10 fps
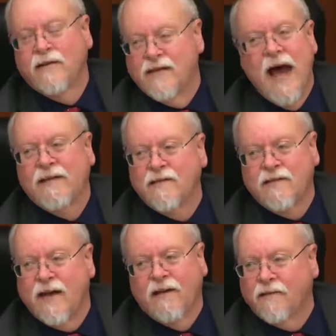is not
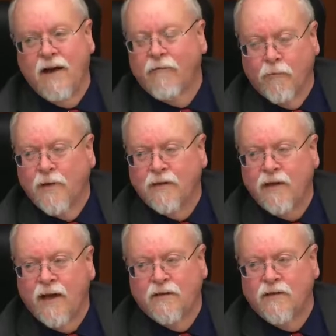state government
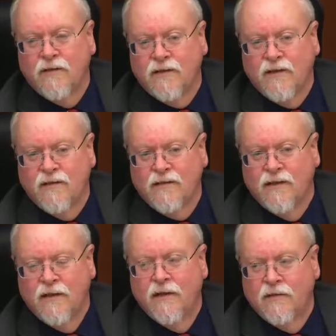agencies.
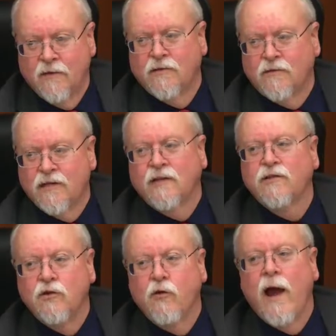Those are
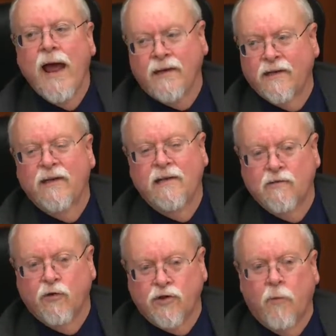6 new entities
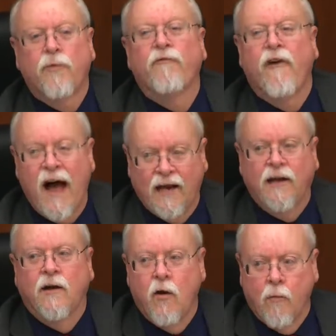which are
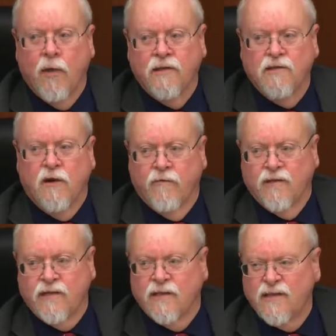providing homeless
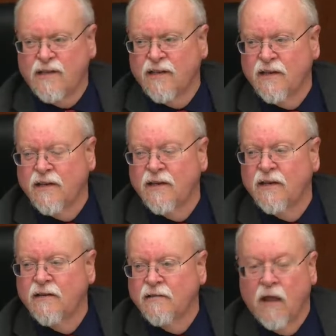services,
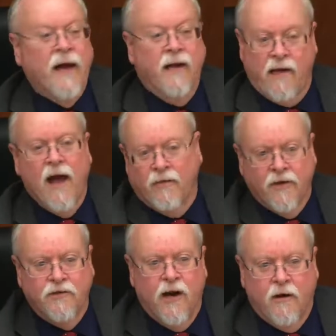like
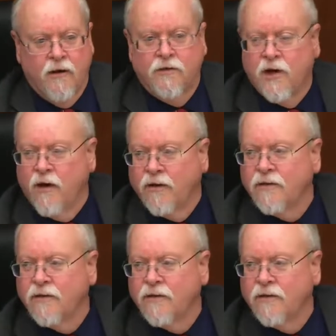Catholic Charities.